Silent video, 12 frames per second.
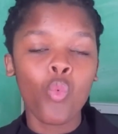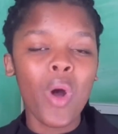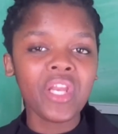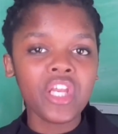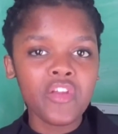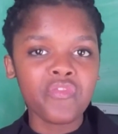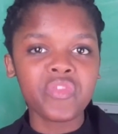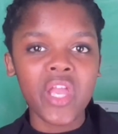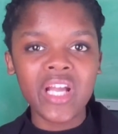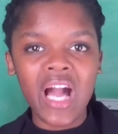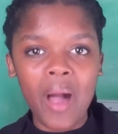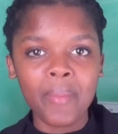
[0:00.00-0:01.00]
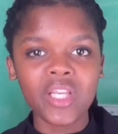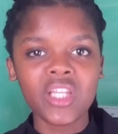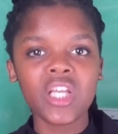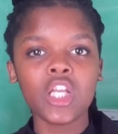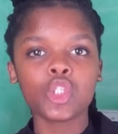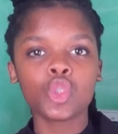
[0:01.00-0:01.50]
What if they come and
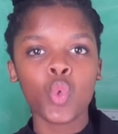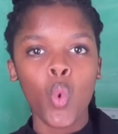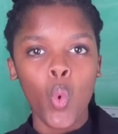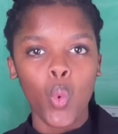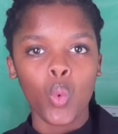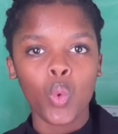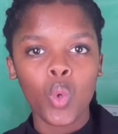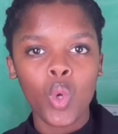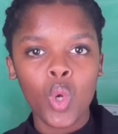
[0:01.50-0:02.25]
kill us too?